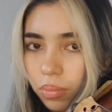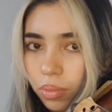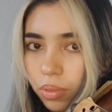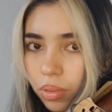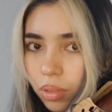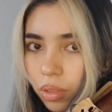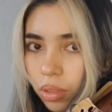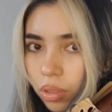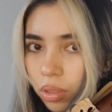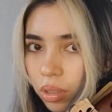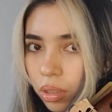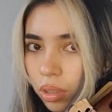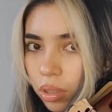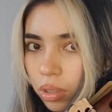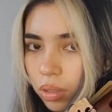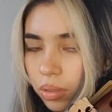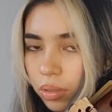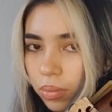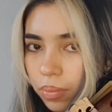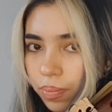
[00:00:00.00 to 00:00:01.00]
put
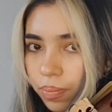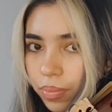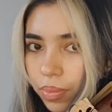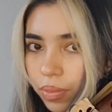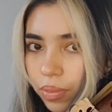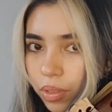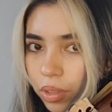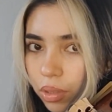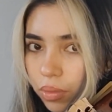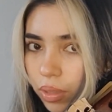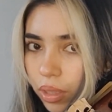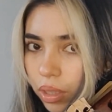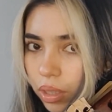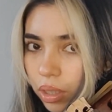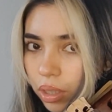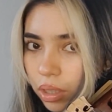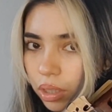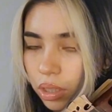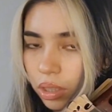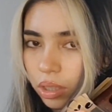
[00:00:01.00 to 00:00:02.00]
your first
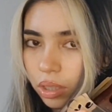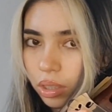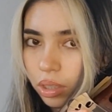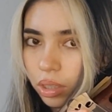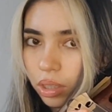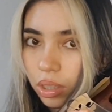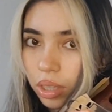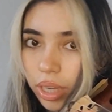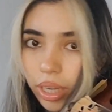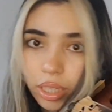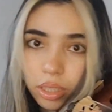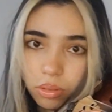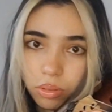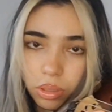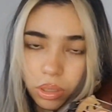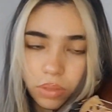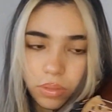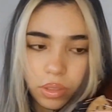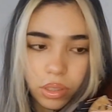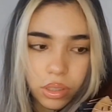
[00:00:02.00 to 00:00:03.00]
finger on the A
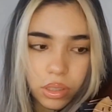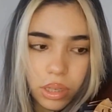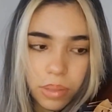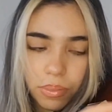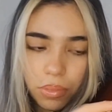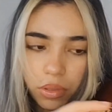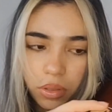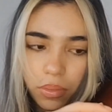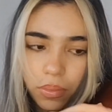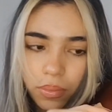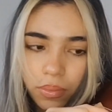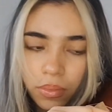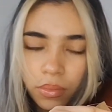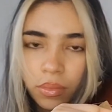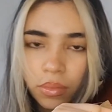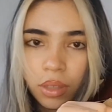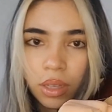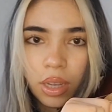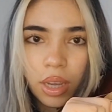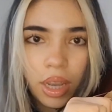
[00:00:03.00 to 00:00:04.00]
string, for example,
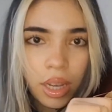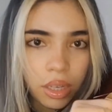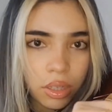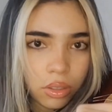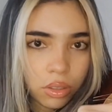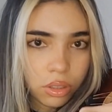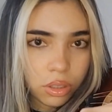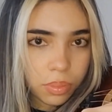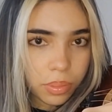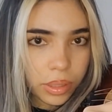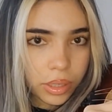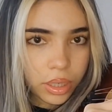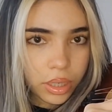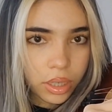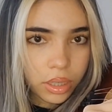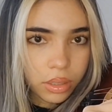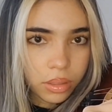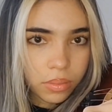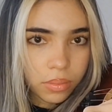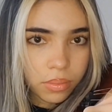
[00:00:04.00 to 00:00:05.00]
and you just pluck
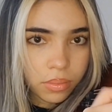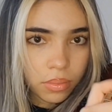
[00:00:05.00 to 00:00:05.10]
it.